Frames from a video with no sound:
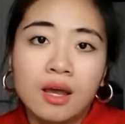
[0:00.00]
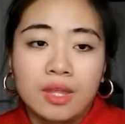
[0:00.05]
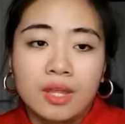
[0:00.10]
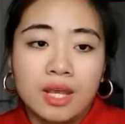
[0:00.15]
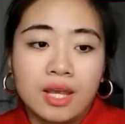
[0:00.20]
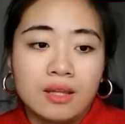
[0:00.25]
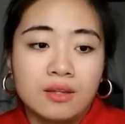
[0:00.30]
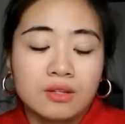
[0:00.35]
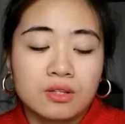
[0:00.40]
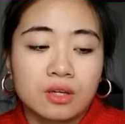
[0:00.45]

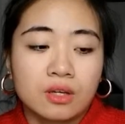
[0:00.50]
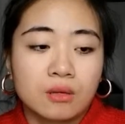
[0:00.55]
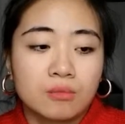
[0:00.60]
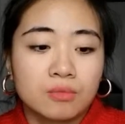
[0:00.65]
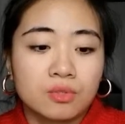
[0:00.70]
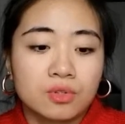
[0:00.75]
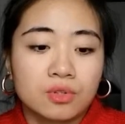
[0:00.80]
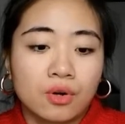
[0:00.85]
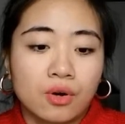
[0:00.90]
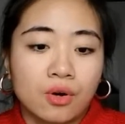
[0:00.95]
In
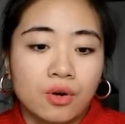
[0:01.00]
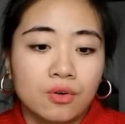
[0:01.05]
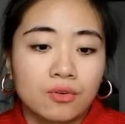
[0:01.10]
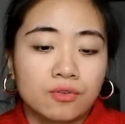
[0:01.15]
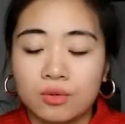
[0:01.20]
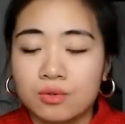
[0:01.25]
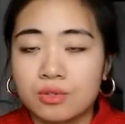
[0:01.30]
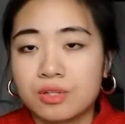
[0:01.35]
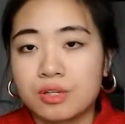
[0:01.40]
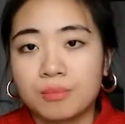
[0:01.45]
terms of
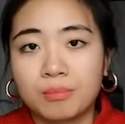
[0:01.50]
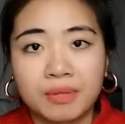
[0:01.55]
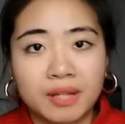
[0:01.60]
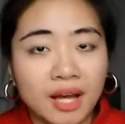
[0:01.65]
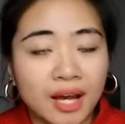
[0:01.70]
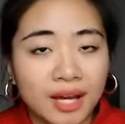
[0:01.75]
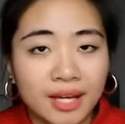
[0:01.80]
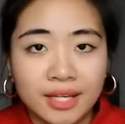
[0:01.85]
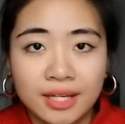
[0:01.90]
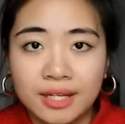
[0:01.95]

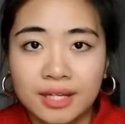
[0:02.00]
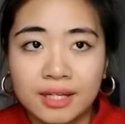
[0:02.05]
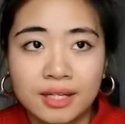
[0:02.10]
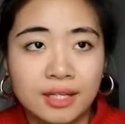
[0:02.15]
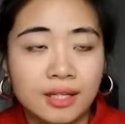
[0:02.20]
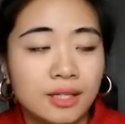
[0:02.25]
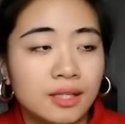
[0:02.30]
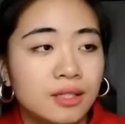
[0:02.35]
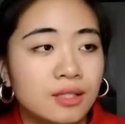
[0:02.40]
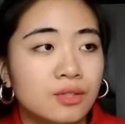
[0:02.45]

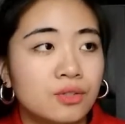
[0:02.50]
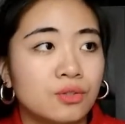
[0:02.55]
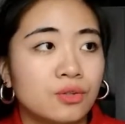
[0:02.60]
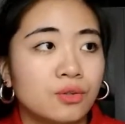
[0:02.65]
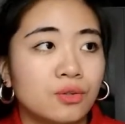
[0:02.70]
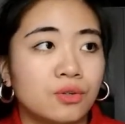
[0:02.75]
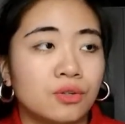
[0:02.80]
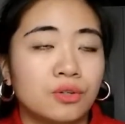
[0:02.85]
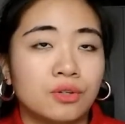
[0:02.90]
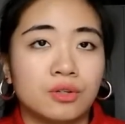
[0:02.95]
suppliers
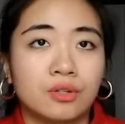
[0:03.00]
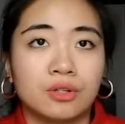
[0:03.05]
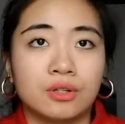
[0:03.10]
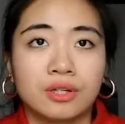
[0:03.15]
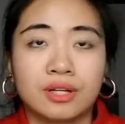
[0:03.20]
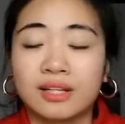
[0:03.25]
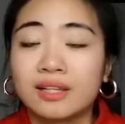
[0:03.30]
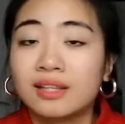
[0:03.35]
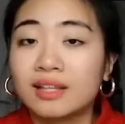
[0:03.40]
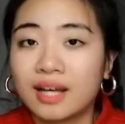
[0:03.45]
or
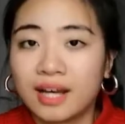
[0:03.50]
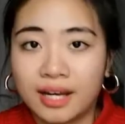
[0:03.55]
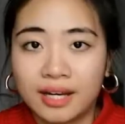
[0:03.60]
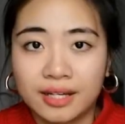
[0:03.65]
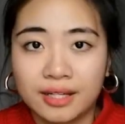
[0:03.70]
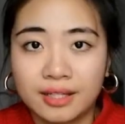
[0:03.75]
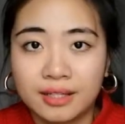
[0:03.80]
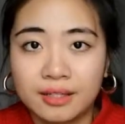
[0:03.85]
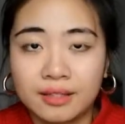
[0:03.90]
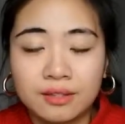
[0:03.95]

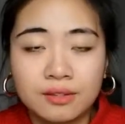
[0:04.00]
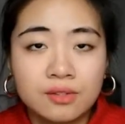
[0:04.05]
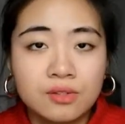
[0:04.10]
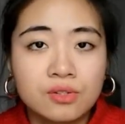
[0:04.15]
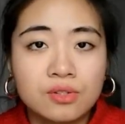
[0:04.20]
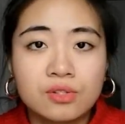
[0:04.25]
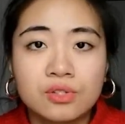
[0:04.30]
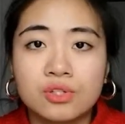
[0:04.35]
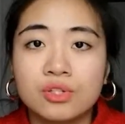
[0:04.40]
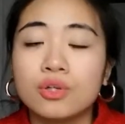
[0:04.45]

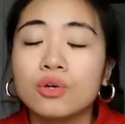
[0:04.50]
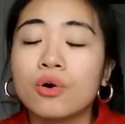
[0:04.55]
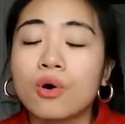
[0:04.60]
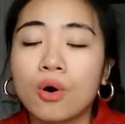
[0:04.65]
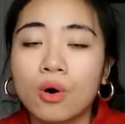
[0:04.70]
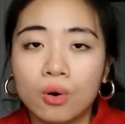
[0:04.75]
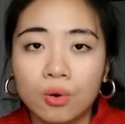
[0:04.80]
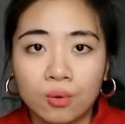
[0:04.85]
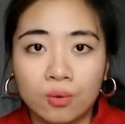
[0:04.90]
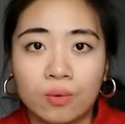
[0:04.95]
clients, you
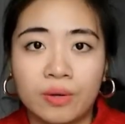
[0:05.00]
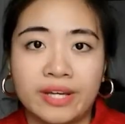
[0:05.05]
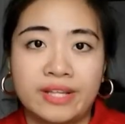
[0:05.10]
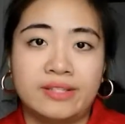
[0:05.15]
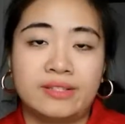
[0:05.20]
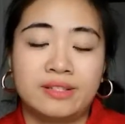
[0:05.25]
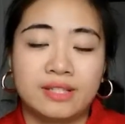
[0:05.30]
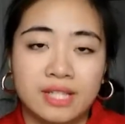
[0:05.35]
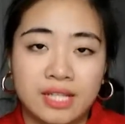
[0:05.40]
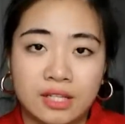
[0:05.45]

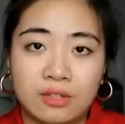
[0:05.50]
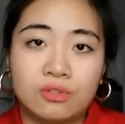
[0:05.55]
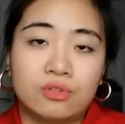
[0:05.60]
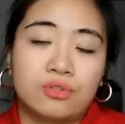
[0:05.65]
always need